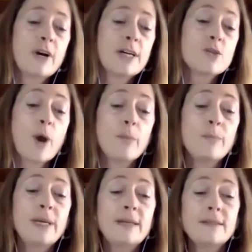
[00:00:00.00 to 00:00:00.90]
a
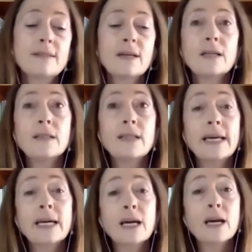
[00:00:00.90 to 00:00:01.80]
drumbeat, a
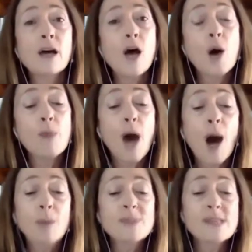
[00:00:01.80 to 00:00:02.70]
lick, a
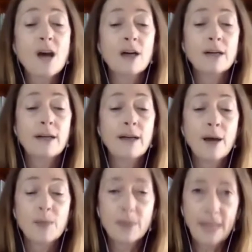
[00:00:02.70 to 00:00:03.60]
pop song, a
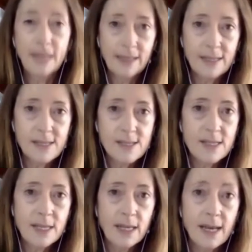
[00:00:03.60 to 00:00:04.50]
playlist,
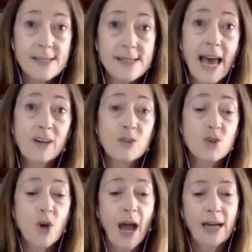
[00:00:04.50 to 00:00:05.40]
a
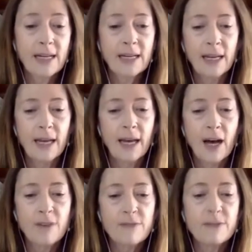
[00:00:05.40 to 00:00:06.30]
soundtrack,
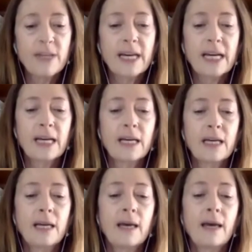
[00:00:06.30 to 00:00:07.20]
a flick,
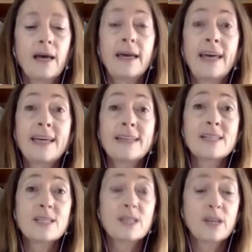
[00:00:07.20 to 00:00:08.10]
a
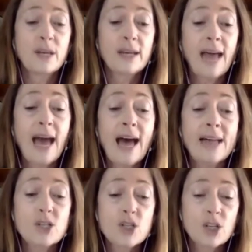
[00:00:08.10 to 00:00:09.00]
hit, a
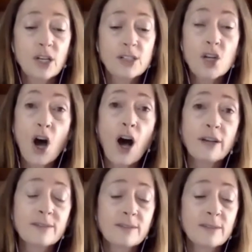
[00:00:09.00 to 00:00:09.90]
catch, a
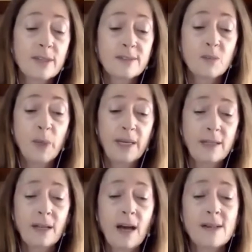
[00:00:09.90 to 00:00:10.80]
toss, a
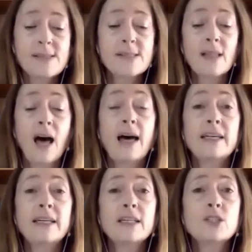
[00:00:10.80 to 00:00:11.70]
spin, a
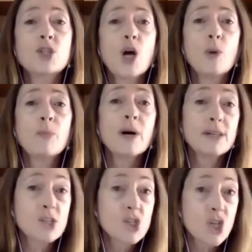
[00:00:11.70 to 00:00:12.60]
slide, a jump, a
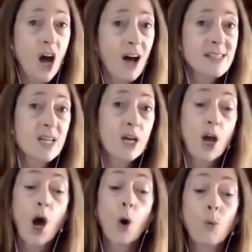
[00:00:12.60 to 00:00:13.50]
shot,
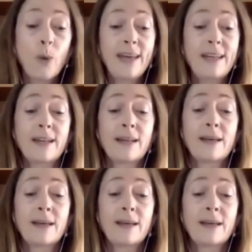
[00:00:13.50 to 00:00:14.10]
a win,